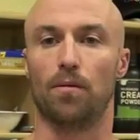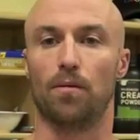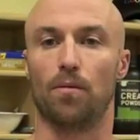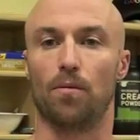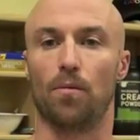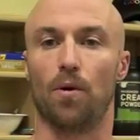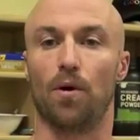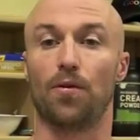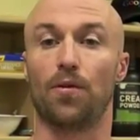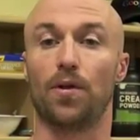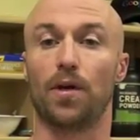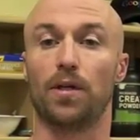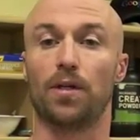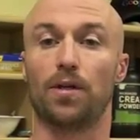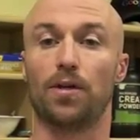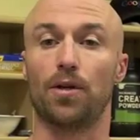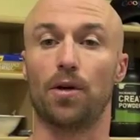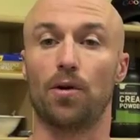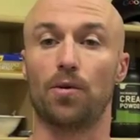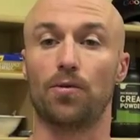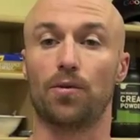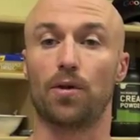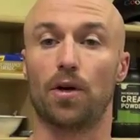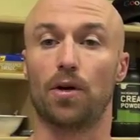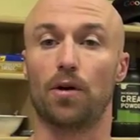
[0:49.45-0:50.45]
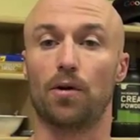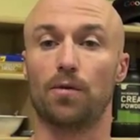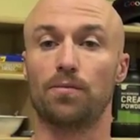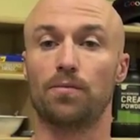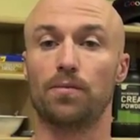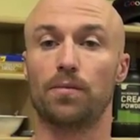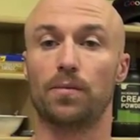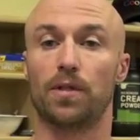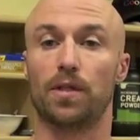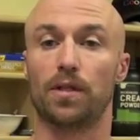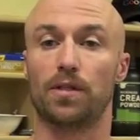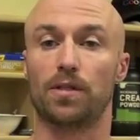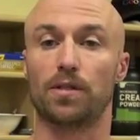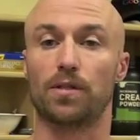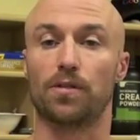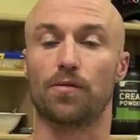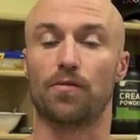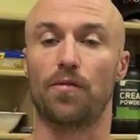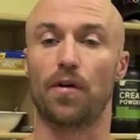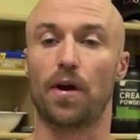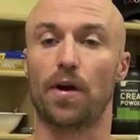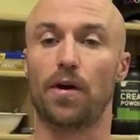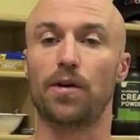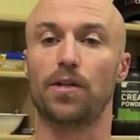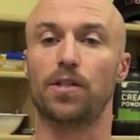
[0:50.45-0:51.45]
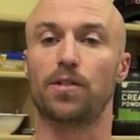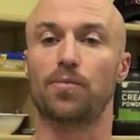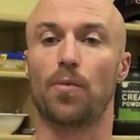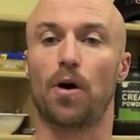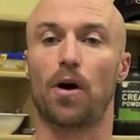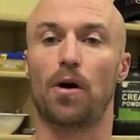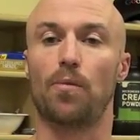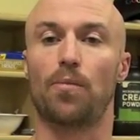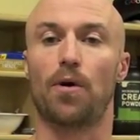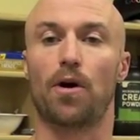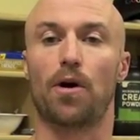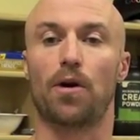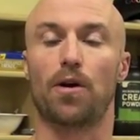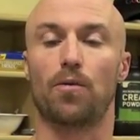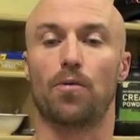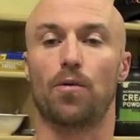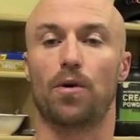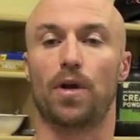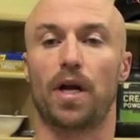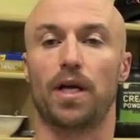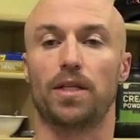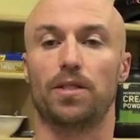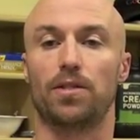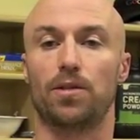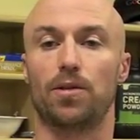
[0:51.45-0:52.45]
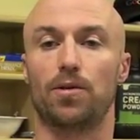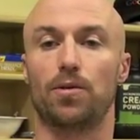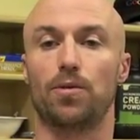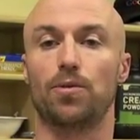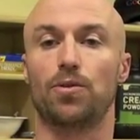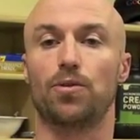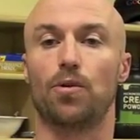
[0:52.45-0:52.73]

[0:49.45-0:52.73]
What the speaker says: One thing to note though, this is a very small part of what I do,